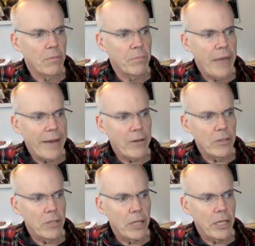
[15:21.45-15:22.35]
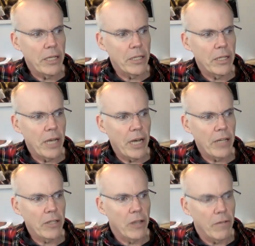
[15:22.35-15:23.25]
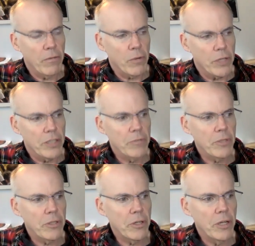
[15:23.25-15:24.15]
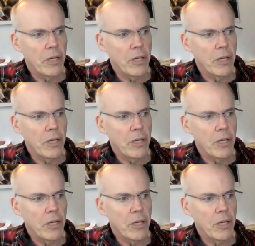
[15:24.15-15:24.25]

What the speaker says: battle, and I love working with her.